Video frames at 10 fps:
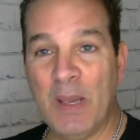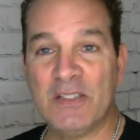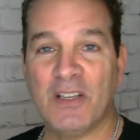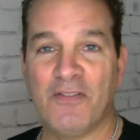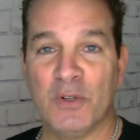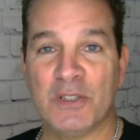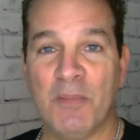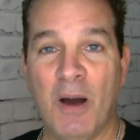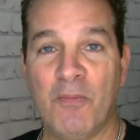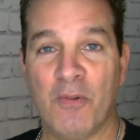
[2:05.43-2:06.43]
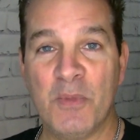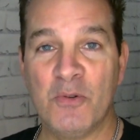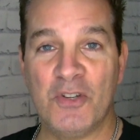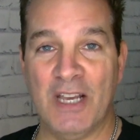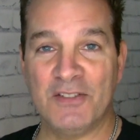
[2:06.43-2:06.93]
I'm asking for some help from
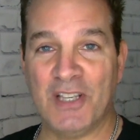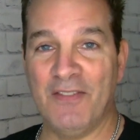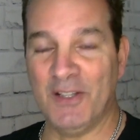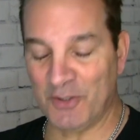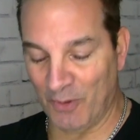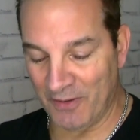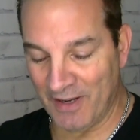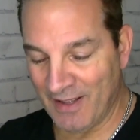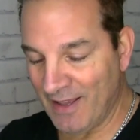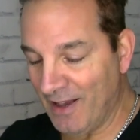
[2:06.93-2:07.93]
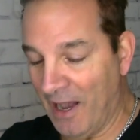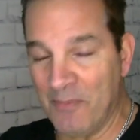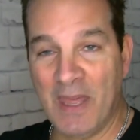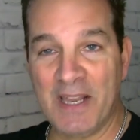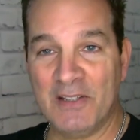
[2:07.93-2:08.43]
you gents on this one.
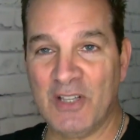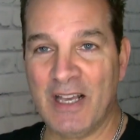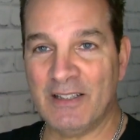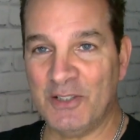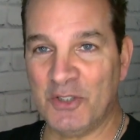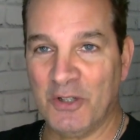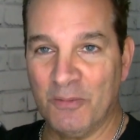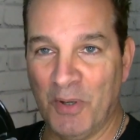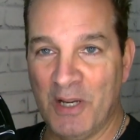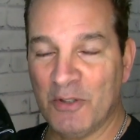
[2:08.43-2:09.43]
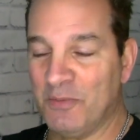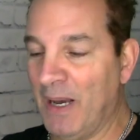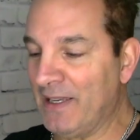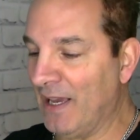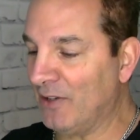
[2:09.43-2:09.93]
I'm not exactly sure, but here's
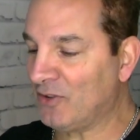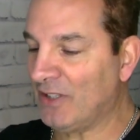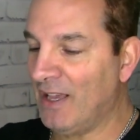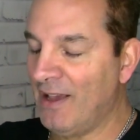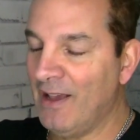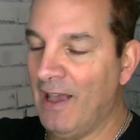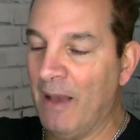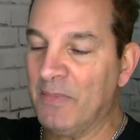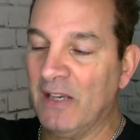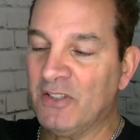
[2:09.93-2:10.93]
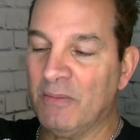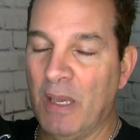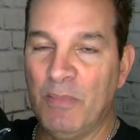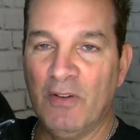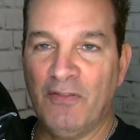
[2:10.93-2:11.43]
my guess. I'm guessing
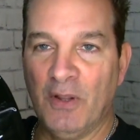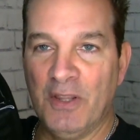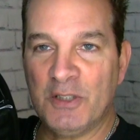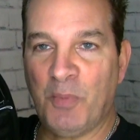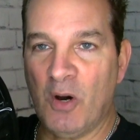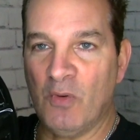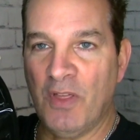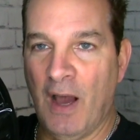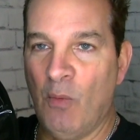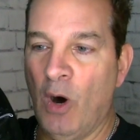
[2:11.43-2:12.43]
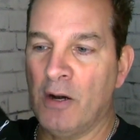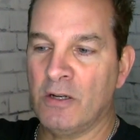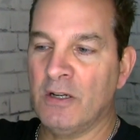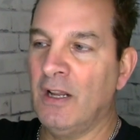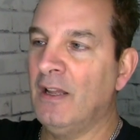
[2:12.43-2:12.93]
maybe you fill this part with hot
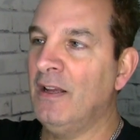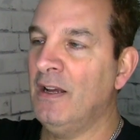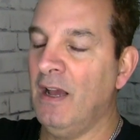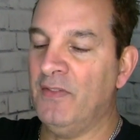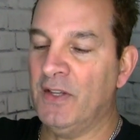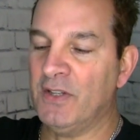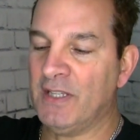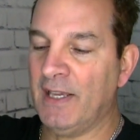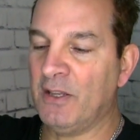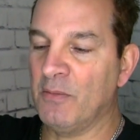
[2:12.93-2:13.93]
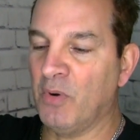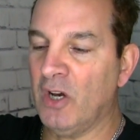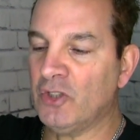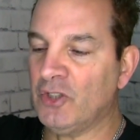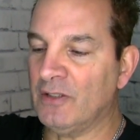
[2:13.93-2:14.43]
water and then you take your
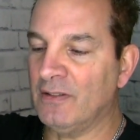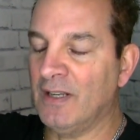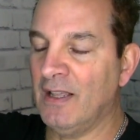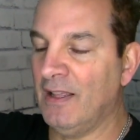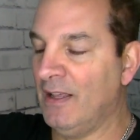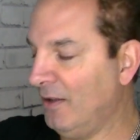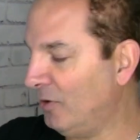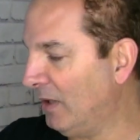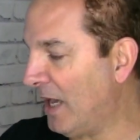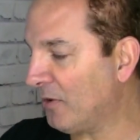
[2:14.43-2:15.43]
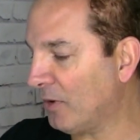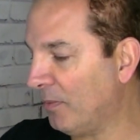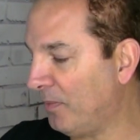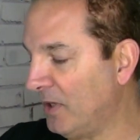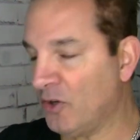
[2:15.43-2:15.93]
brush and you lather
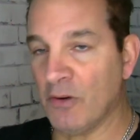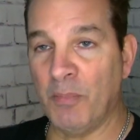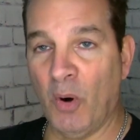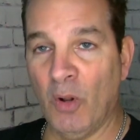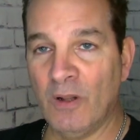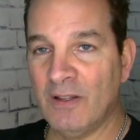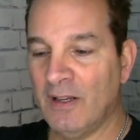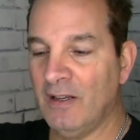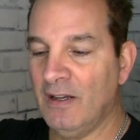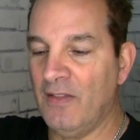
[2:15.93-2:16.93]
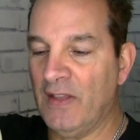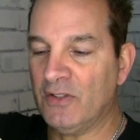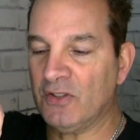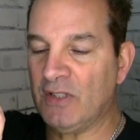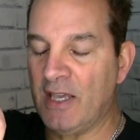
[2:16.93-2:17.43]
up in your bowl and then
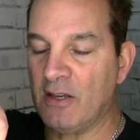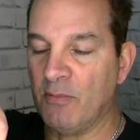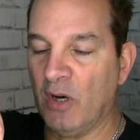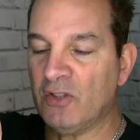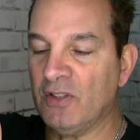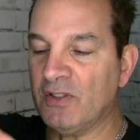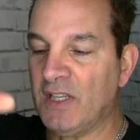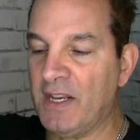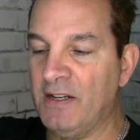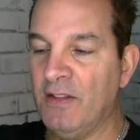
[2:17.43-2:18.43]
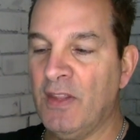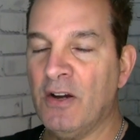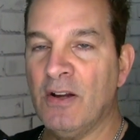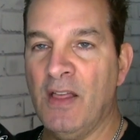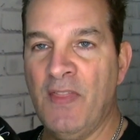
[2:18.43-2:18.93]
just take your brush and set it in
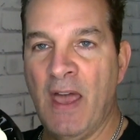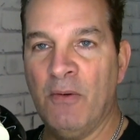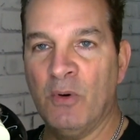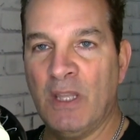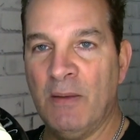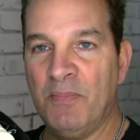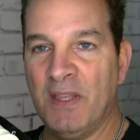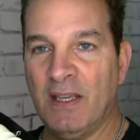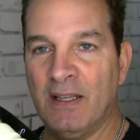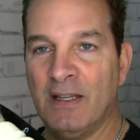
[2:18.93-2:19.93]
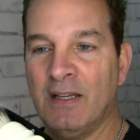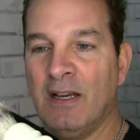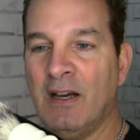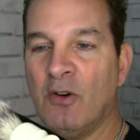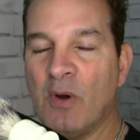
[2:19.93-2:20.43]
there and that will keep the
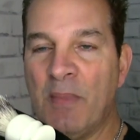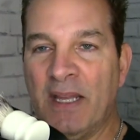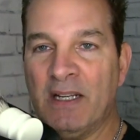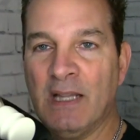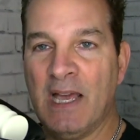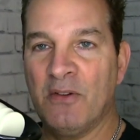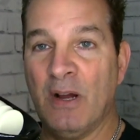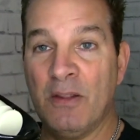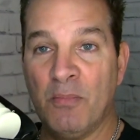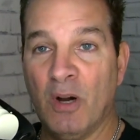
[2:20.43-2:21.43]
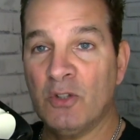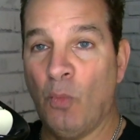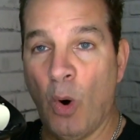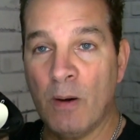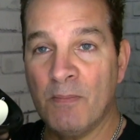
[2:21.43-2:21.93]
remaining lather on the brush
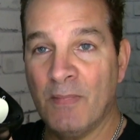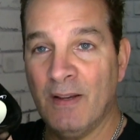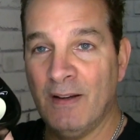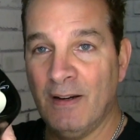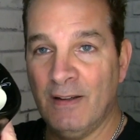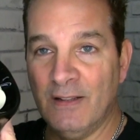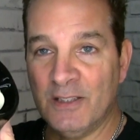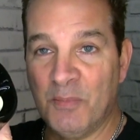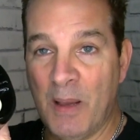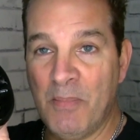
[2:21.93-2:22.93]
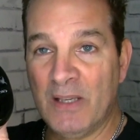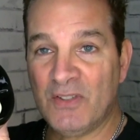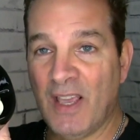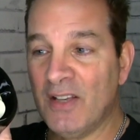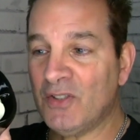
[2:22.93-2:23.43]
warm. That's my
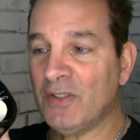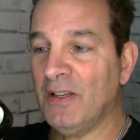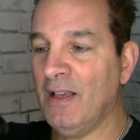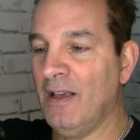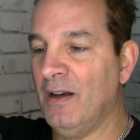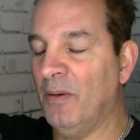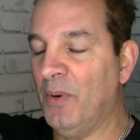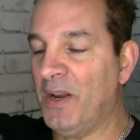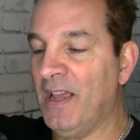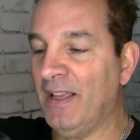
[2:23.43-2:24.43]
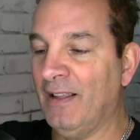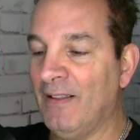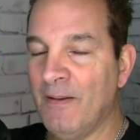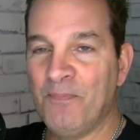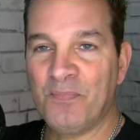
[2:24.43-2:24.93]
best guess, but hey,
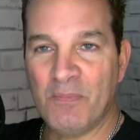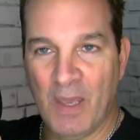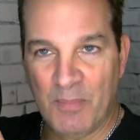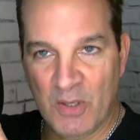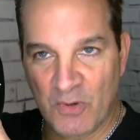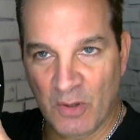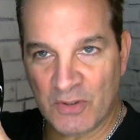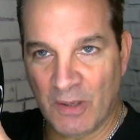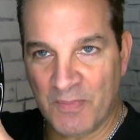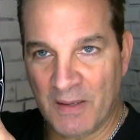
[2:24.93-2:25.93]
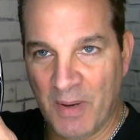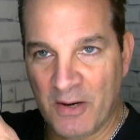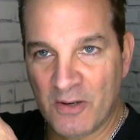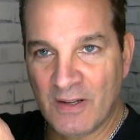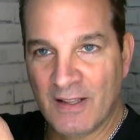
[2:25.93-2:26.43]
maybe you know something
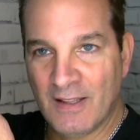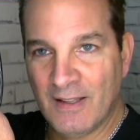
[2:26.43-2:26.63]
better